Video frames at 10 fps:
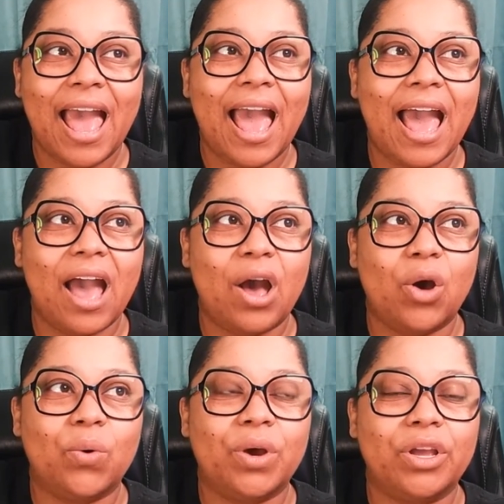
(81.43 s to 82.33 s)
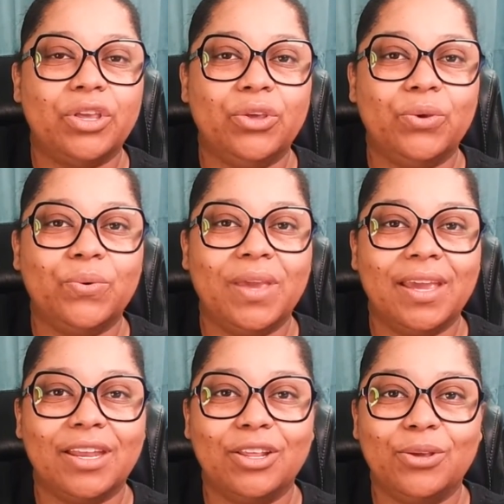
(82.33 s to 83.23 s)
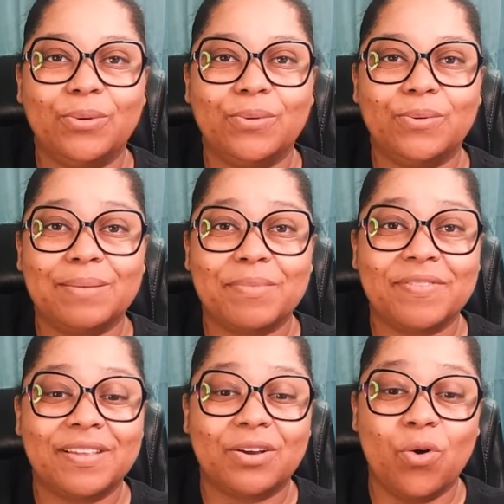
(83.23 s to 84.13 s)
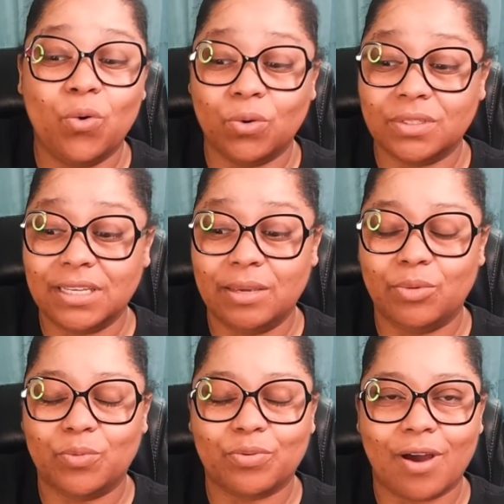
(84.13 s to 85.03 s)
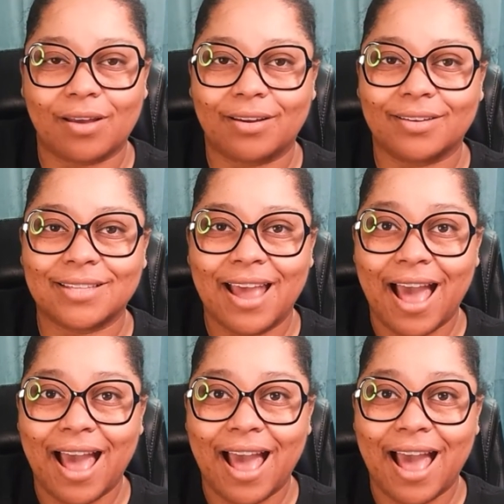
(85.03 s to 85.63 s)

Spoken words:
how you can use some of the cool TEMU products.